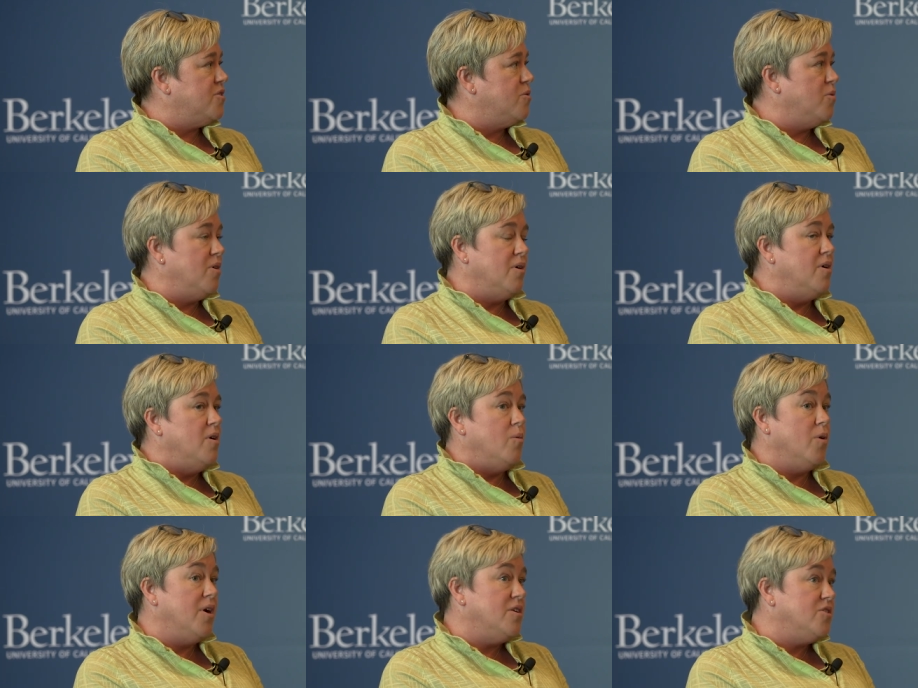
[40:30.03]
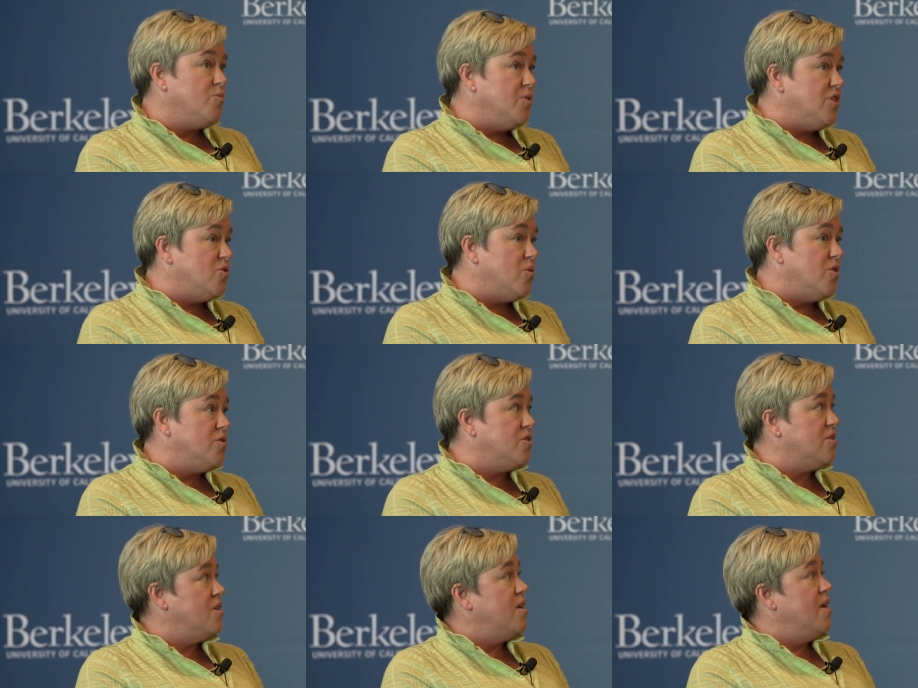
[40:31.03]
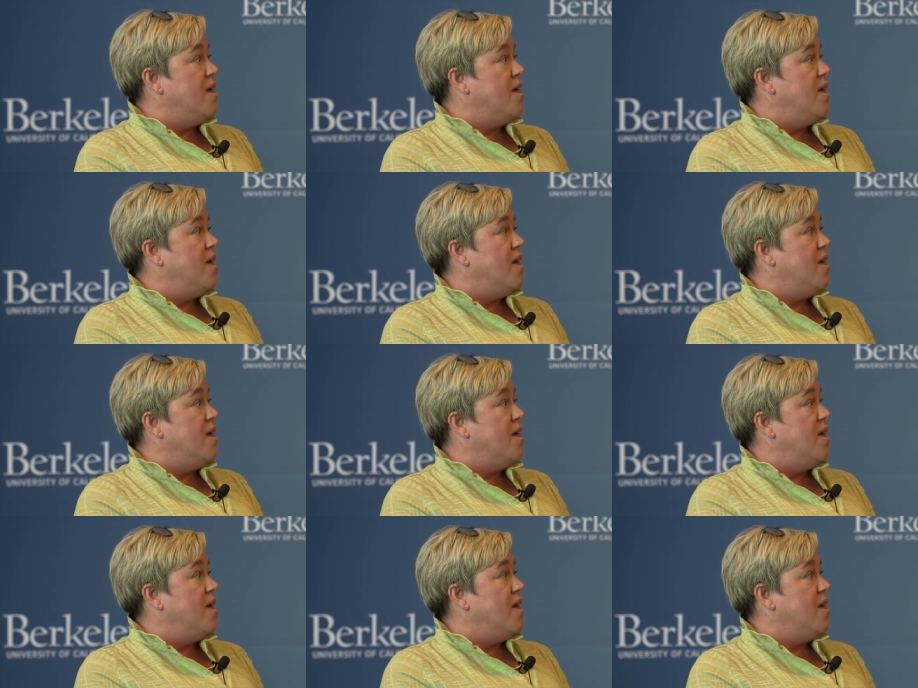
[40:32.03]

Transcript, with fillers: So we're, we're here as a resource